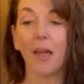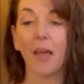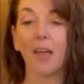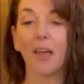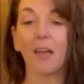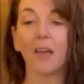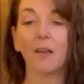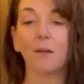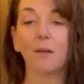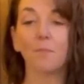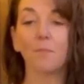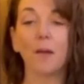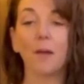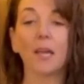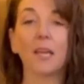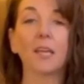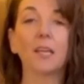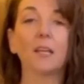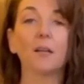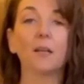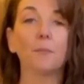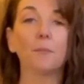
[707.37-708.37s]
And
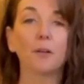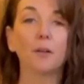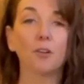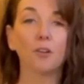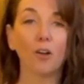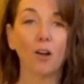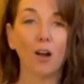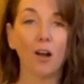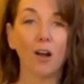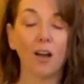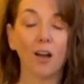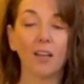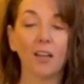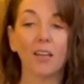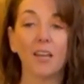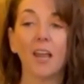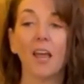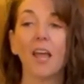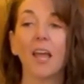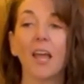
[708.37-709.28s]
making a macaron